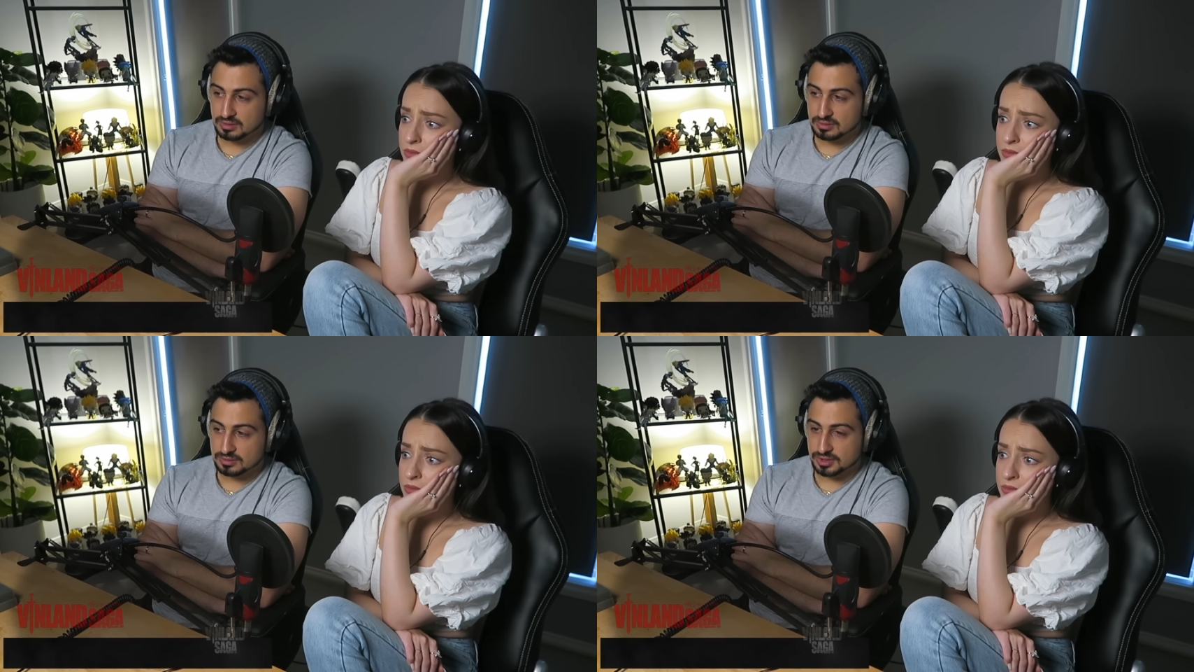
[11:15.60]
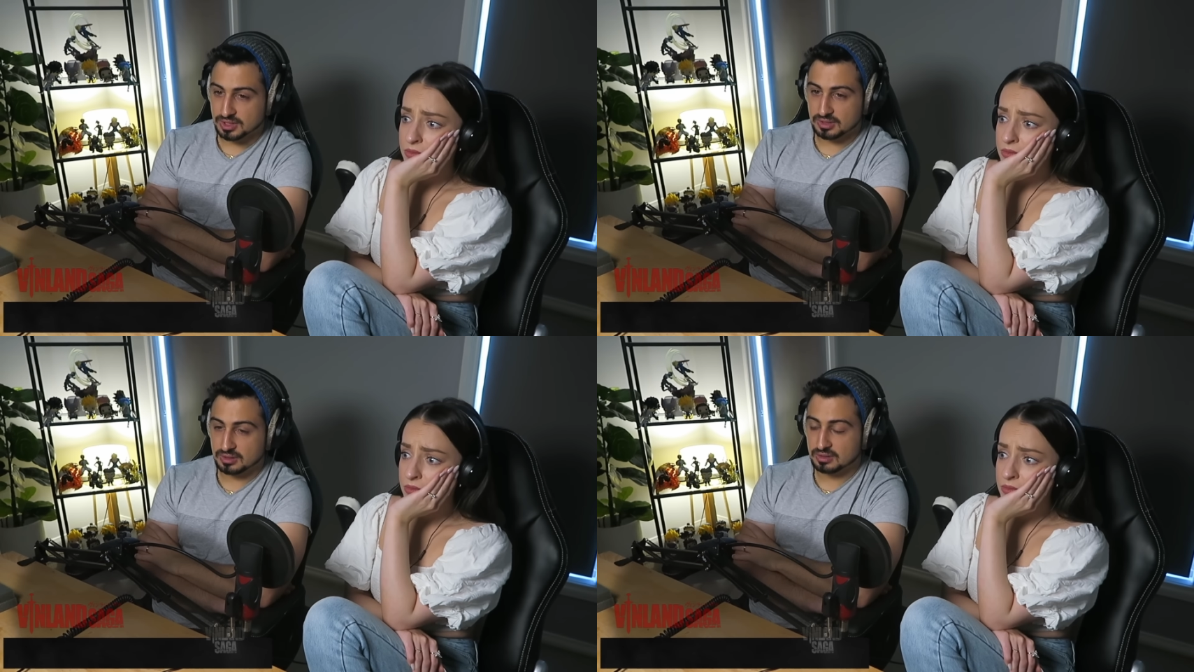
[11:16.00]
Speaker 1: Shit. It
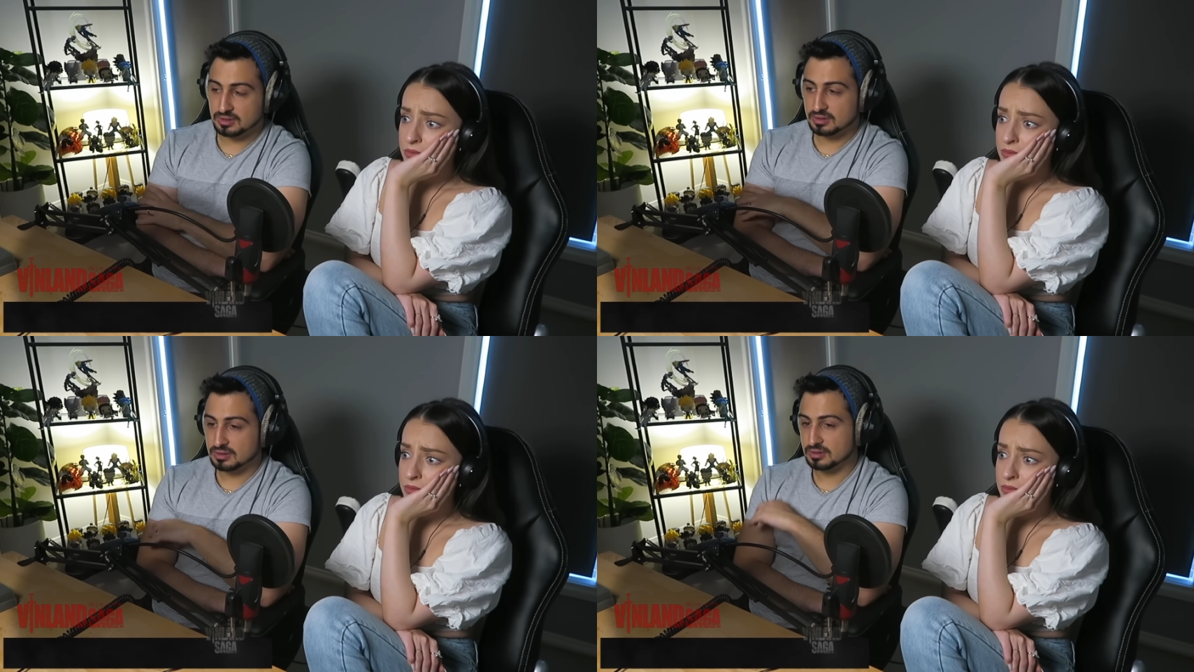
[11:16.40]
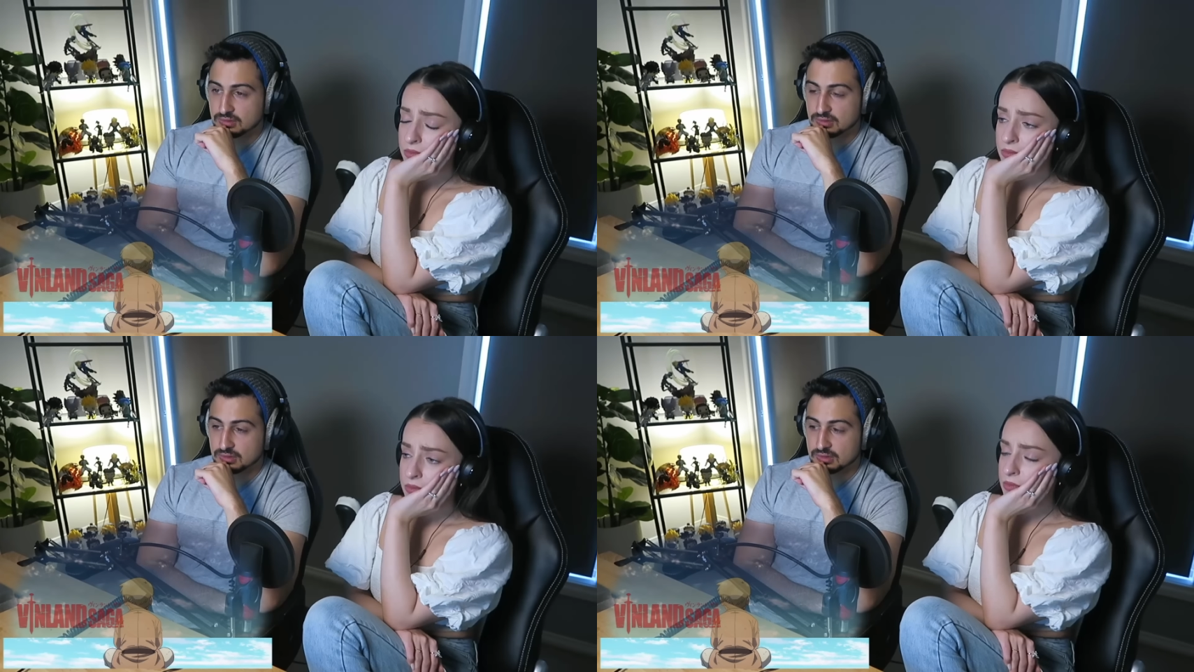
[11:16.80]

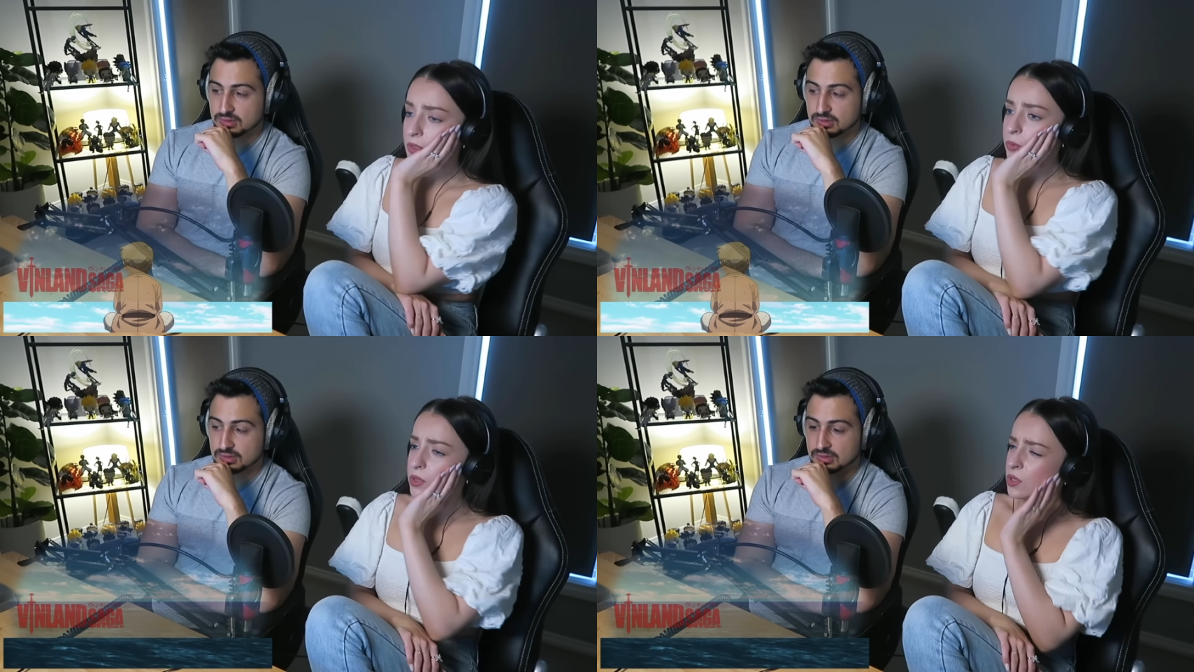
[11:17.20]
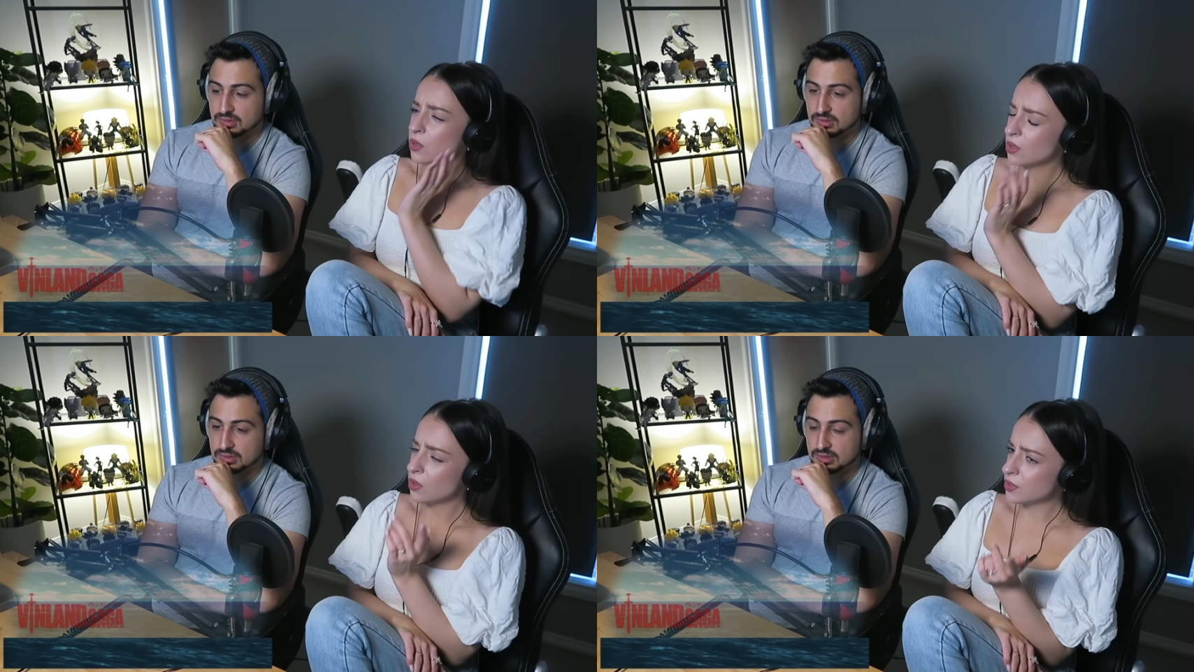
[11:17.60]
was so
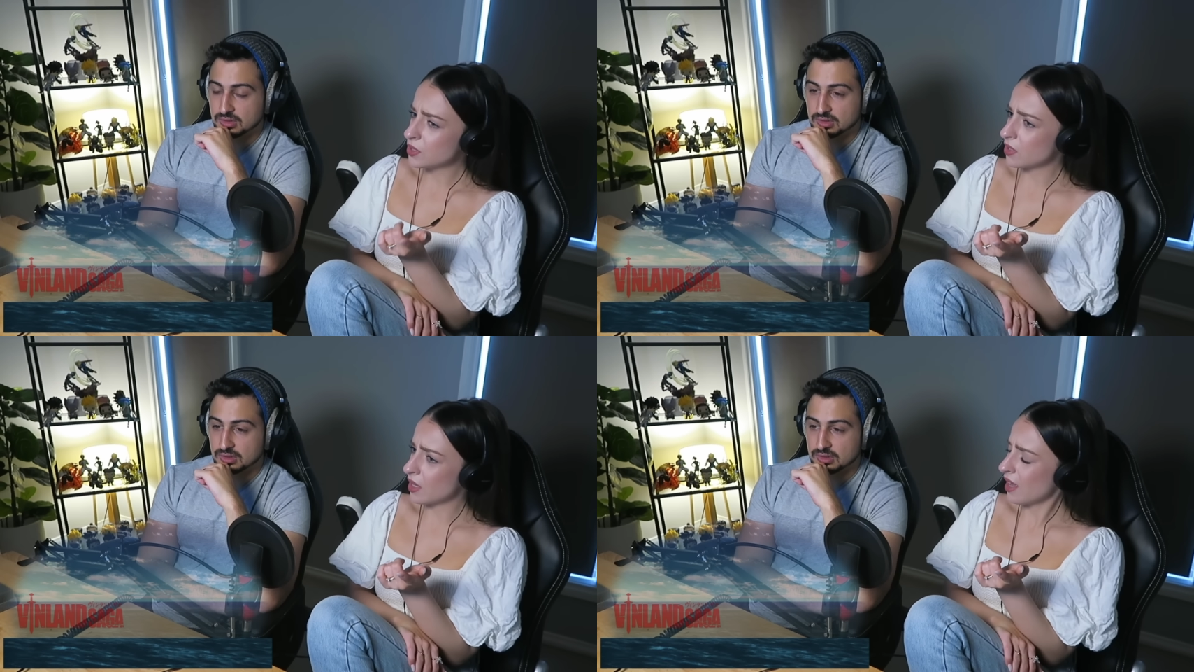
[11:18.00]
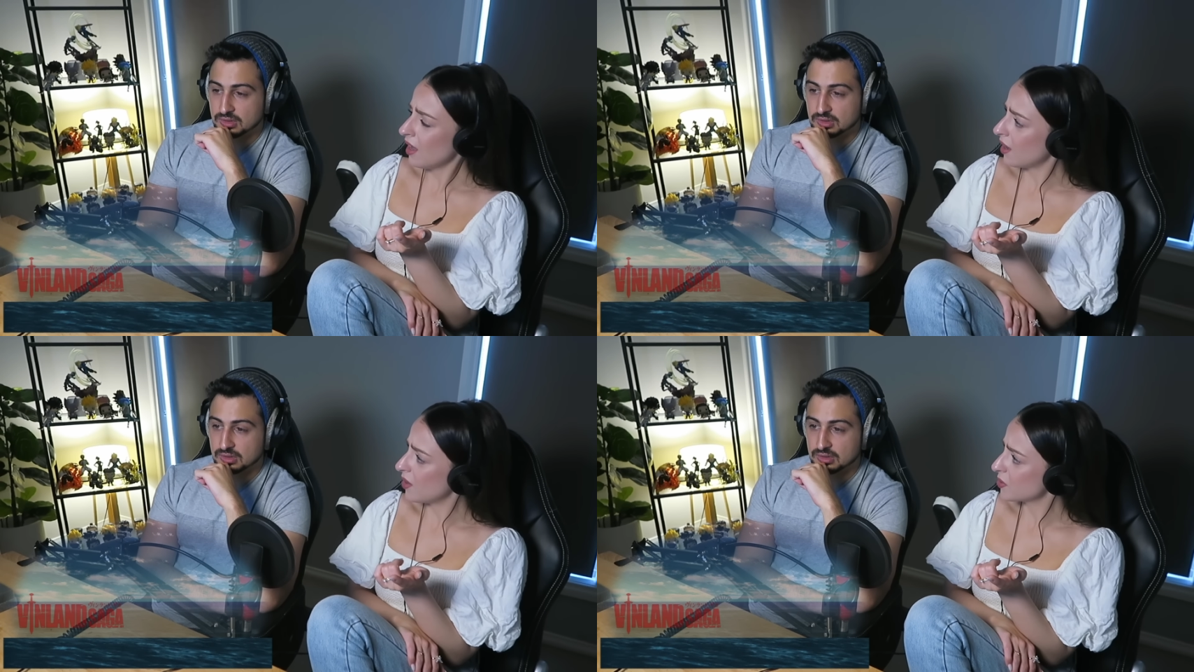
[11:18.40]
close to the
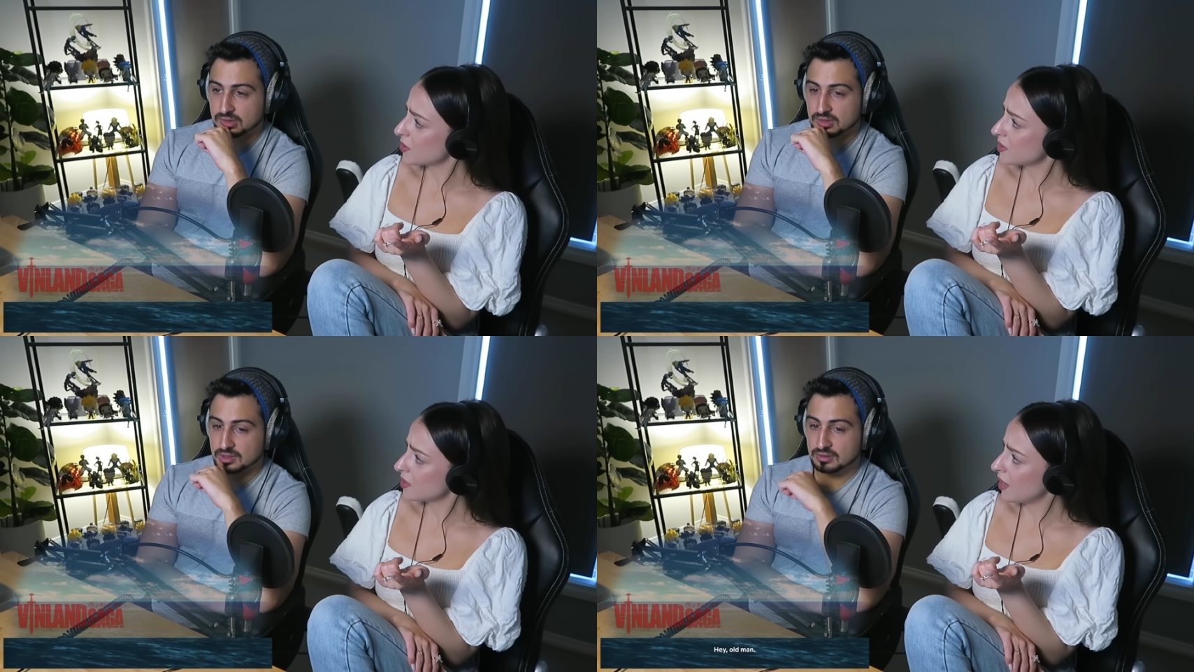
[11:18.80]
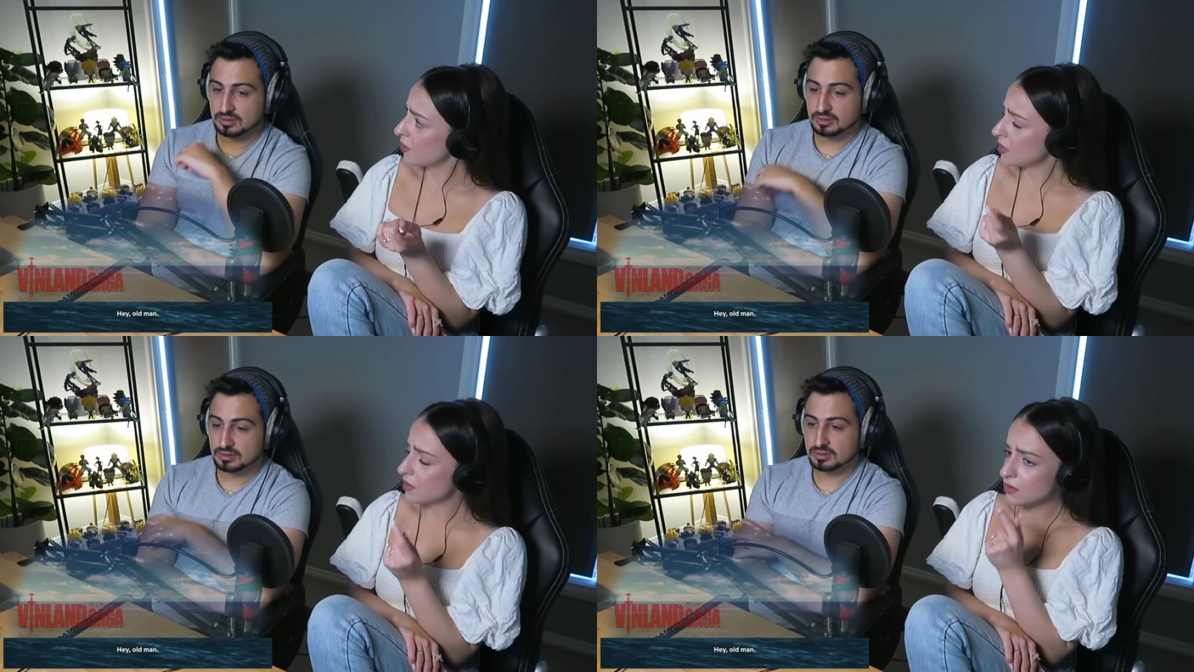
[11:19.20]
house. How did.